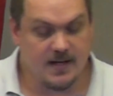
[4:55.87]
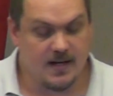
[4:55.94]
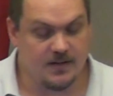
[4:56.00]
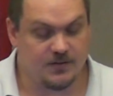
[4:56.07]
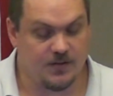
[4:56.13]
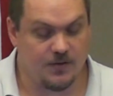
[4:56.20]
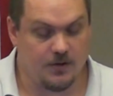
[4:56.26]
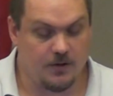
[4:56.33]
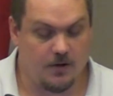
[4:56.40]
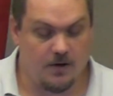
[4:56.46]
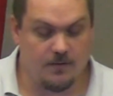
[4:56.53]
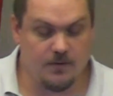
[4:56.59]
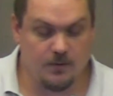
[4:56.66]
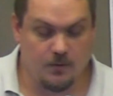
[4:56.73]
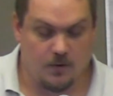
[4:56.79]
is in the
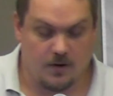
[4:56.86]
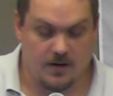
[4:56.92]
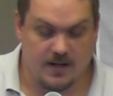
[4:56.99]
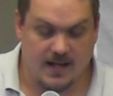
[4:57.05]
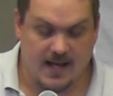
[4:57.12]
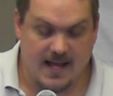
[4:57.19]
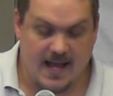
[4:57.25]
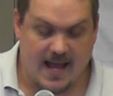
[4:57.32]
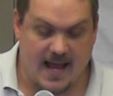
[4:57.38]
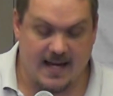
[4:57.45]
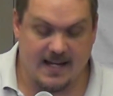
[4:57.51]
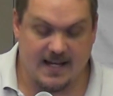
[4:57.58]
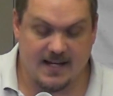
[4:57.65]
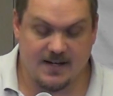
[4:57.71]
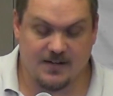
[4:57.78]
law of the Lord,
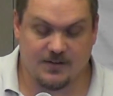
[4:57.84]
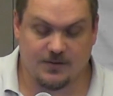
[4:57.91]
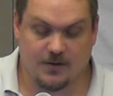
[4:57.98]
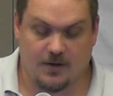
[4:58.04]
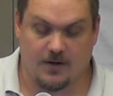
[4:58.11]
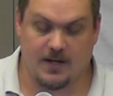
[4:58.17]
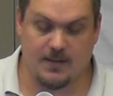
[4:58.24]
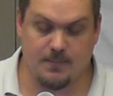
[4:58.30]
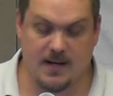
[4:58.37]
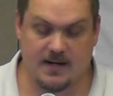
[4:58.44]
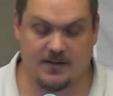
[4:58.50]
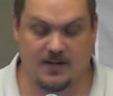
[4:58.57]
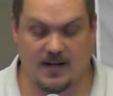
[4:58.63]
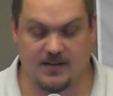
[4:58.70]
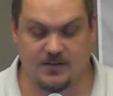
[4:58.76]
and in his law he
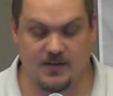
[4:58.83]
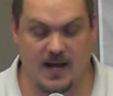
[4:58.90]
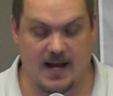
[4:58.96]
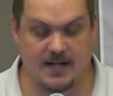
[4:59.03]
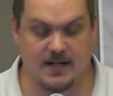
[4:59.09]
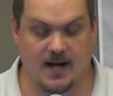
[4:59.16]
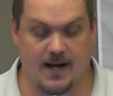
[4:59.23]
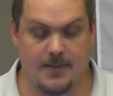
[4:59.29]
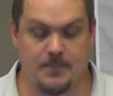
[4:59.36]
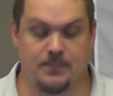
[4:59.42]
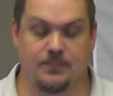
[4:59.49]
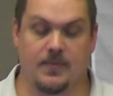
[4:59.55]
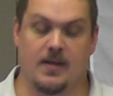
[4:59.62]
meditates day and night.